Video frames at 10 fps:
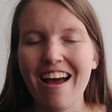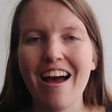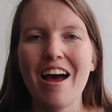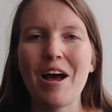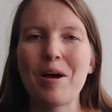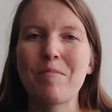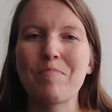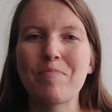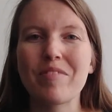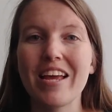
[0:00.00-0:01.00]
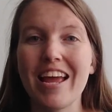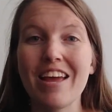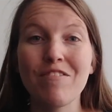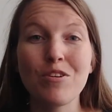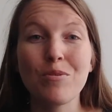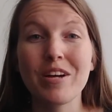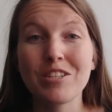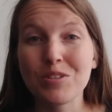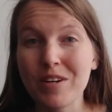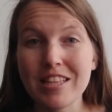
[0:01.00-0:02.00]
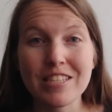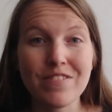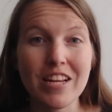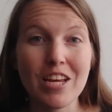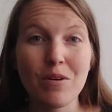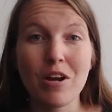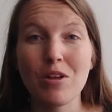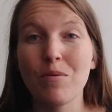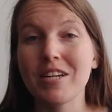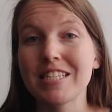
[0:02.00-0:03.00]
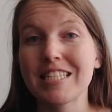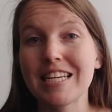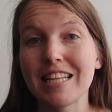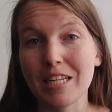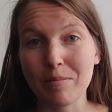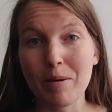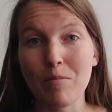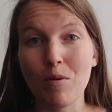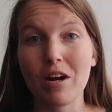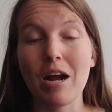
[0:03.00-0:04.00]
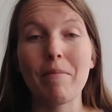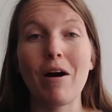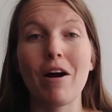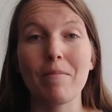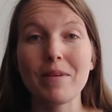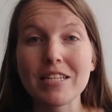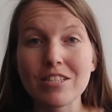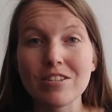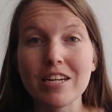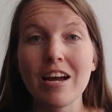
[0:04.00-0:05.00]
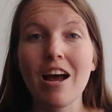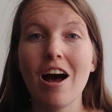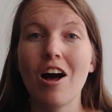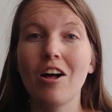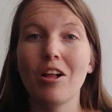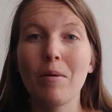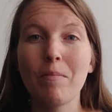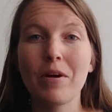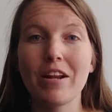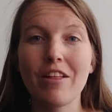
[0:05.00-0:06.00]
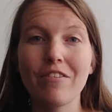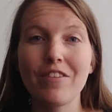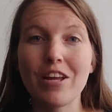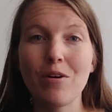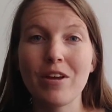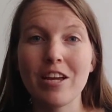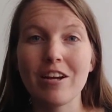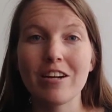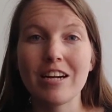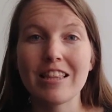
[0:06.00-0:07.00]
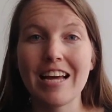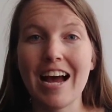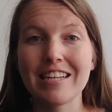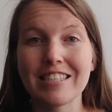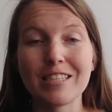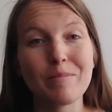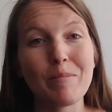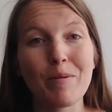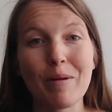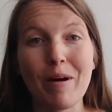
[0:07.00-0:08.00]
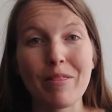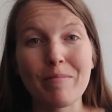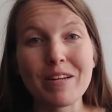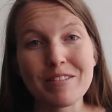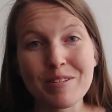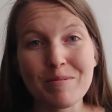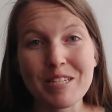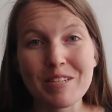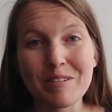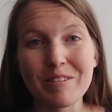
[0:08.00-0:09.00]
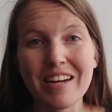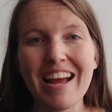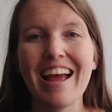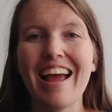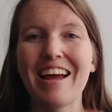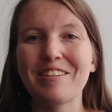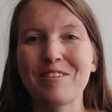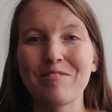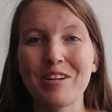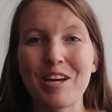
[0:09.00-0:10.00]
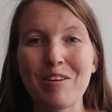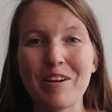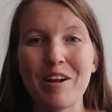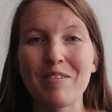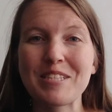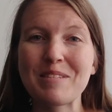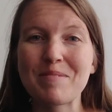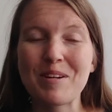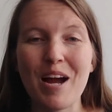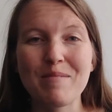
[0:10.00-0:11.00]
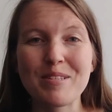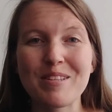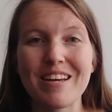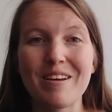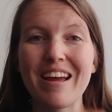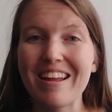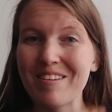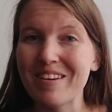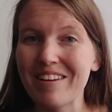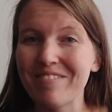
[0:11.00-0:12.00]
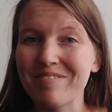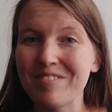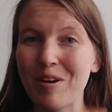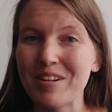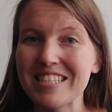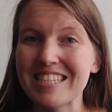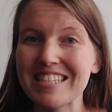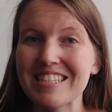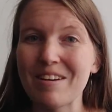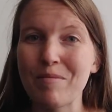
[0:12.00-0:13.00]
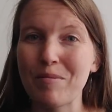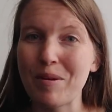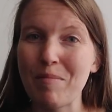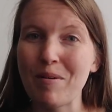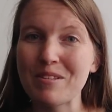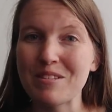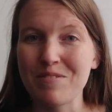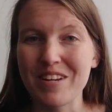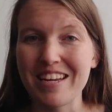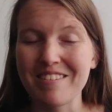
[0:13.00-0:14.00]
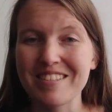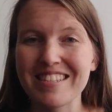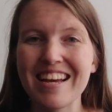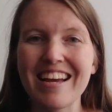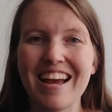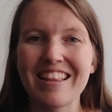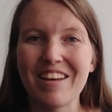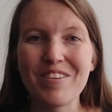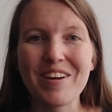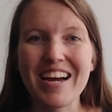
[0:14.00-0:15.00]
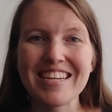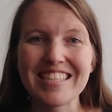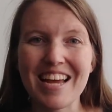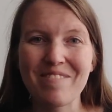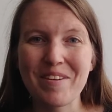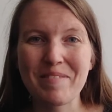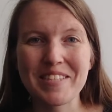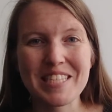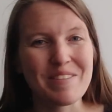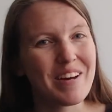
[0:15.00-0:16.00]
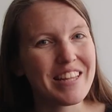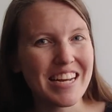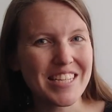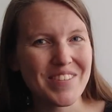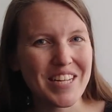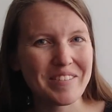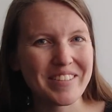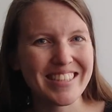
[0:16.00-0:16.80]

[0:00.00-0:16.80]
Um, if you enjoyed this video and you want to see a little bit more about our ministry, I'll put another video here that has a little bit more about the ministry we do. And don't forget, you can always subscribe so that you get notices when we post new videos. Love you guys, and we will see you on the next video.